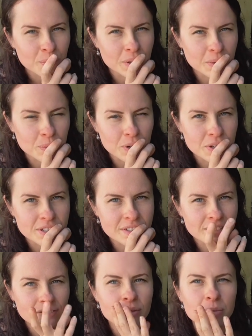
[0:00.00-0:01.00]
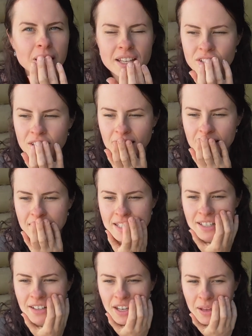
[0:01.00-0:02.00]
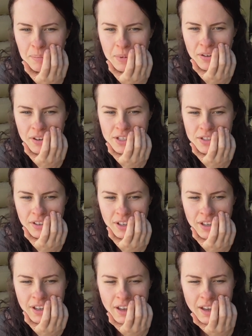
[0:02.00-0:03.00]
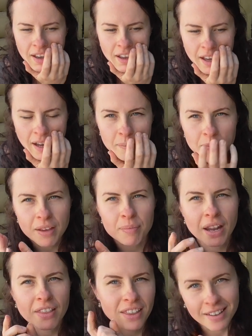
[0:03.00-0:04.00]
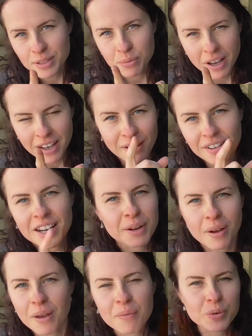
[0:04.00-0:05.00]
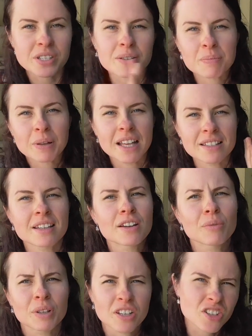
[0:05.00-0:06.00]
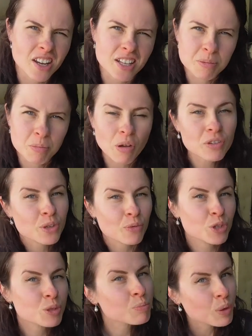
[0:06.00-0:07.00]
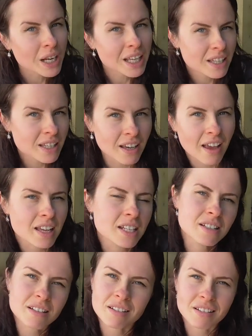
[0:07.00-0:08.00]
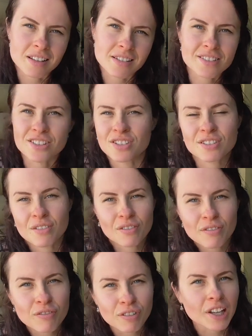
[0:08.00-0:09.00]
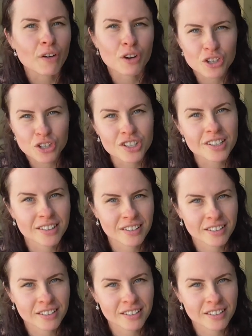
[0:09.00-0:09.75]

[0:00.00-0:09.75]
what it was from last year because I didn't get berries on it. Um, yeah, but I think it's white currant. Anyway, it was planted in a really shady spot, so I've just put it here and it's just flourished.